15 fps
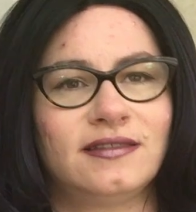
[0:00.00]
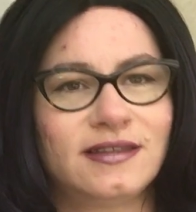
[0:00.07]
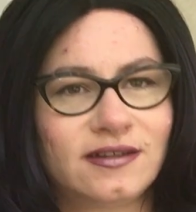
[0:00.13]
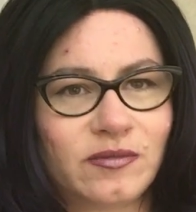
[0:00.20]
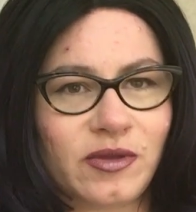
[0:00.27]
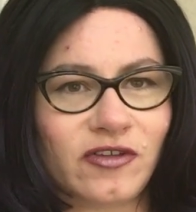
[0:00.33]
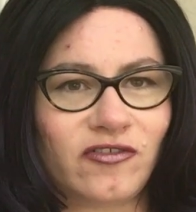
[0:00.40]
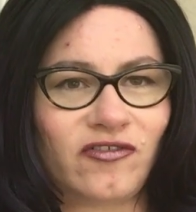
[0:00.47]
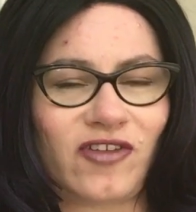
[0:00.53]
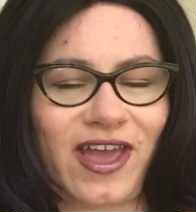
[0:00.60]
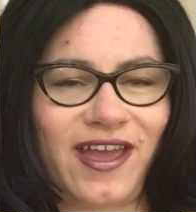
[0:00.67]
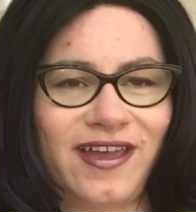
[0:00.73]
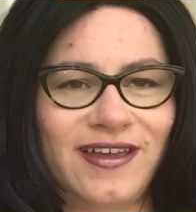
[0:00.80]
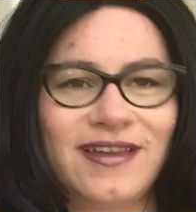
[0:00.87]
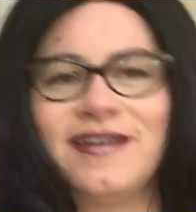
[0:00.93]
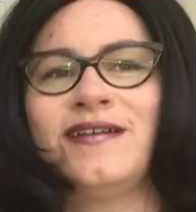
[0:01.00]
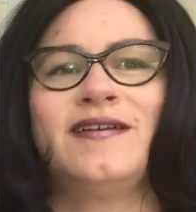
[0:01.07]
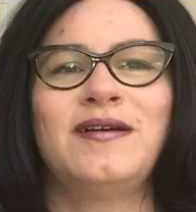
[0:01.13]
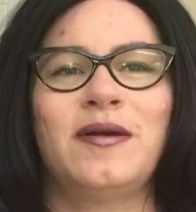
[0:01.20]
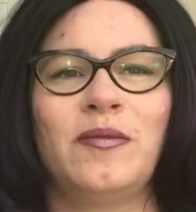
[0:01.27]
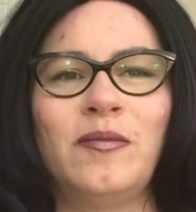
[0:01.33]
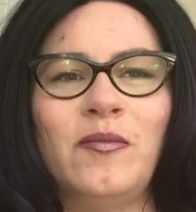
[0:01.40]
little bit fake,
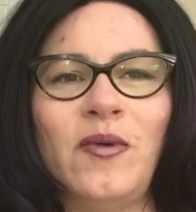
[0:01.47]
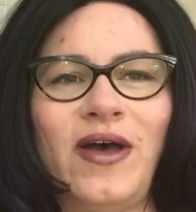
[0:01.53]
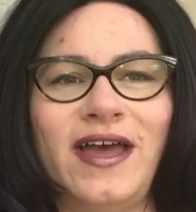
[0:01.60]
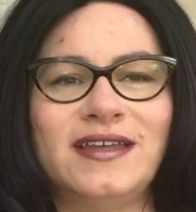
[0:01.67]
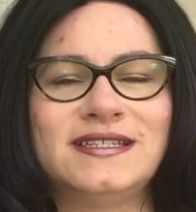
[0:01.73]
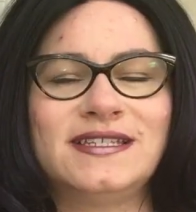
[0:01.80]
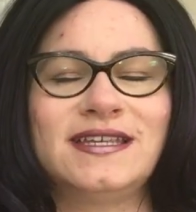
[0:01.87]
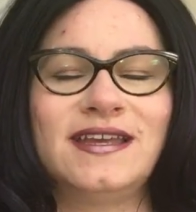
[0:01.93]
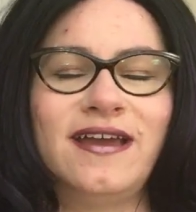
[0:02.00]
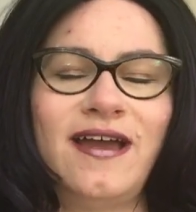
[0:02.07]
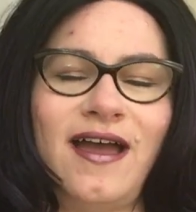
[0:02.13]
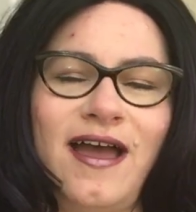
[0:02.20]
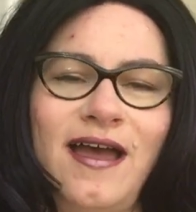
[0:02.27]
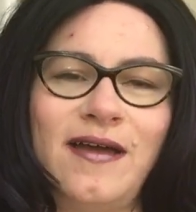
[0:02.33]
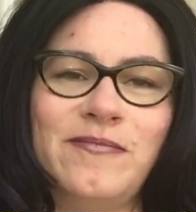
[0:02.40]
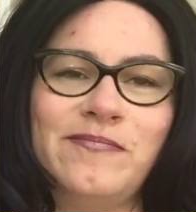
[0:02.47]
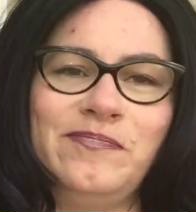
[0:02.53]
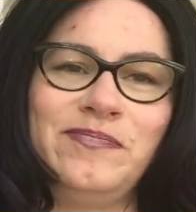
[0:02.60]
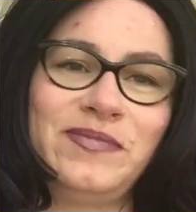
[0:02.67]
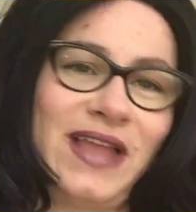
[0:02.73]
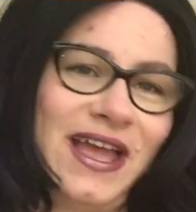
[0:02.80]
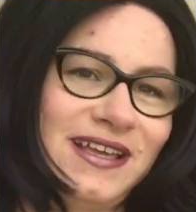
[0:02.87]
but
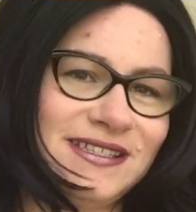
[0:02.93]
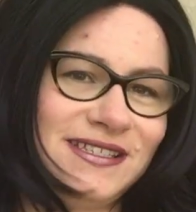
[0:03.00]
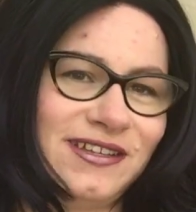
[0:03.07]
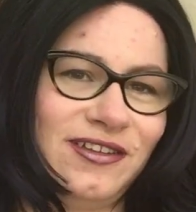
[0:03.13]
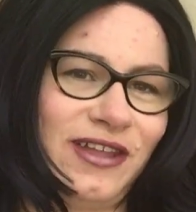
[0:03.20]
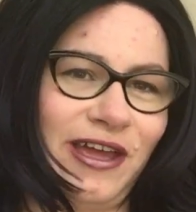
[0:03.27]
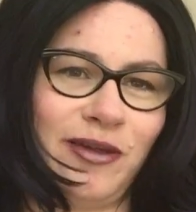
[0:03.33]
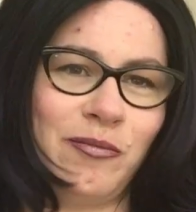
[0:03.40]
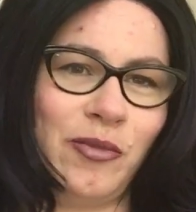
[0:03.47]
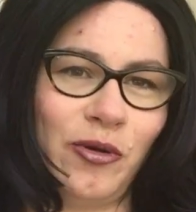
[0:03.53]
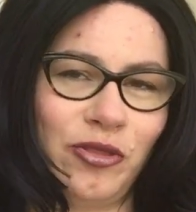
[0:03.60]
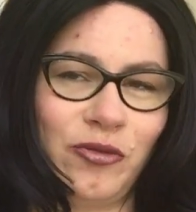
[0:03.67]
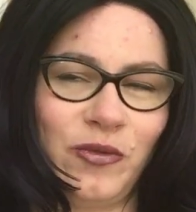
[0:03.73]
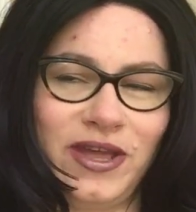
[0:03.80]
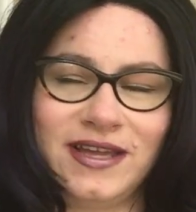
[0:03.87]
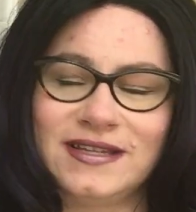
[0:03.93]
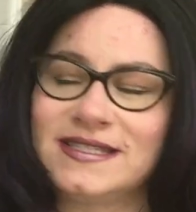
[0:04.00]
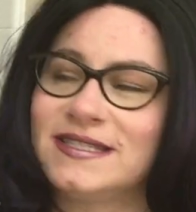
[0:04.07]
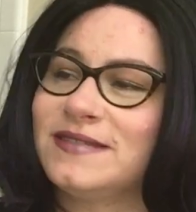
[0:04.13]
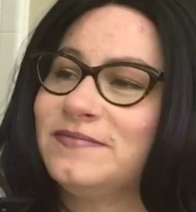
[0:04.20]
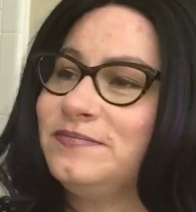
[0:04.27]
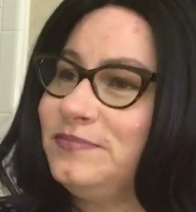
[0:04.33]
I still like both
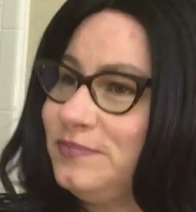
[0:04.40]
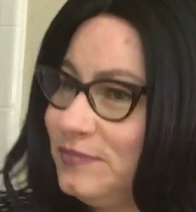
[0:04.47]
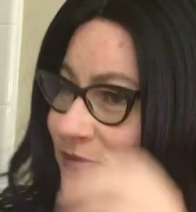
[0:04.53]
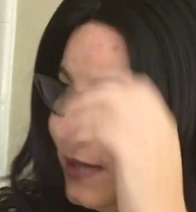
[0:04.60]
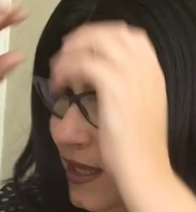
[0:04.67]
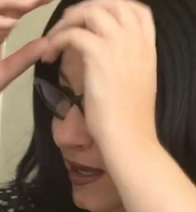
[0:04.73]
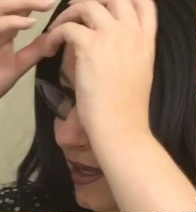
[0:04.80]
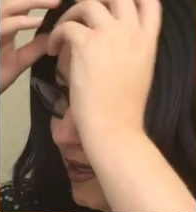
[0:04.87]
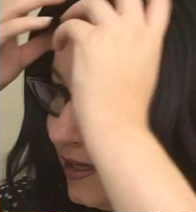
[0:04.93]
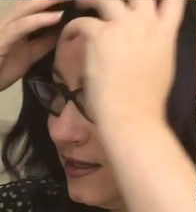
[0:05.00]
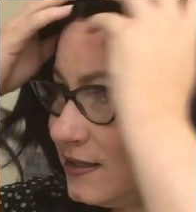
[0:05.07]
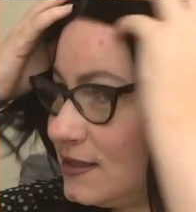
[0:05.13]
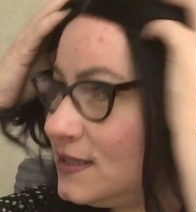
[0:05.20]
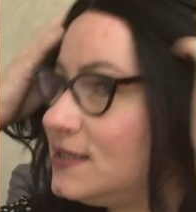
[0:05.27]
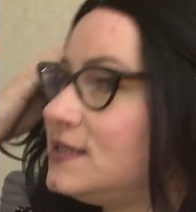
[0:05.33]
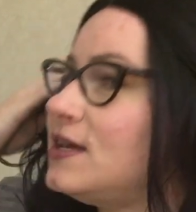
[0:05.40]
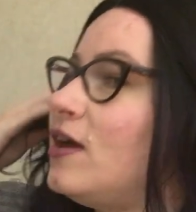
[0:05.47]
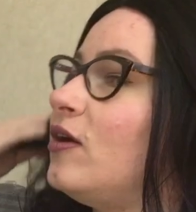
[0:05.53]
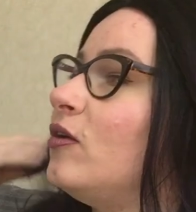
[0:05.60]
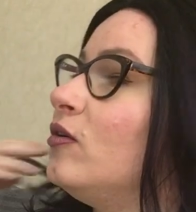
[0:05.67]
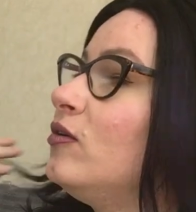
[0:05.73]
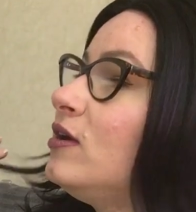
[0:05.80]
wigs.
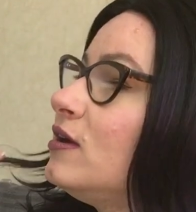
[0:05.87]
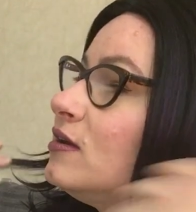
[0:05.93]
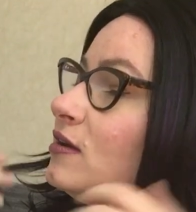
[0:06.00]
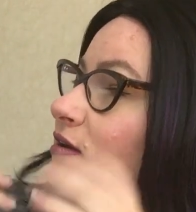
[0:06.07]
So